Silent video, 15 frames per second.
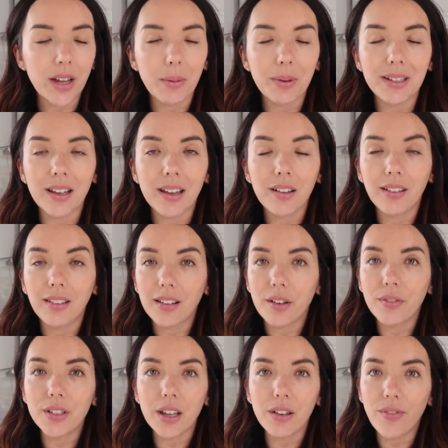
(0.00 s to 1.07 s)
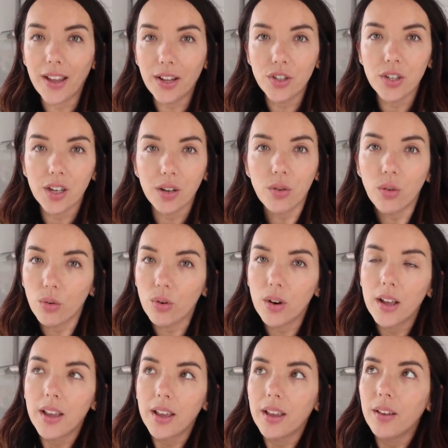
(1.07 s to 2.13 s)
I would love to eventually go
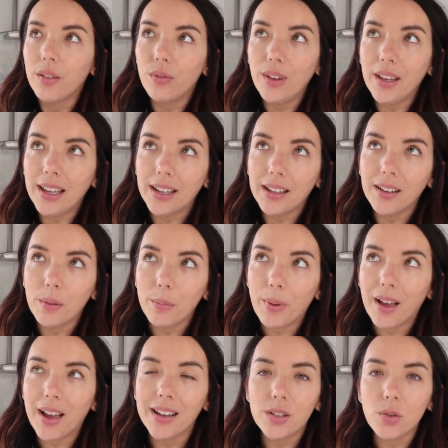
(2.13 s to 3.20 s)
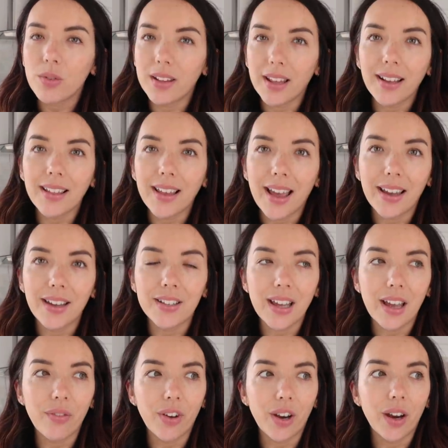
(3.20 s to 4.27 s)
vegan, but I don't think that I could
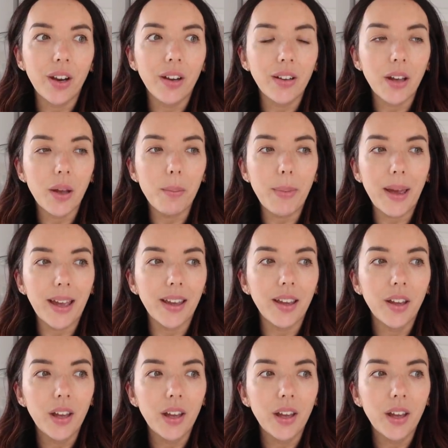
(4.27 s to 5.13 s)
ever commit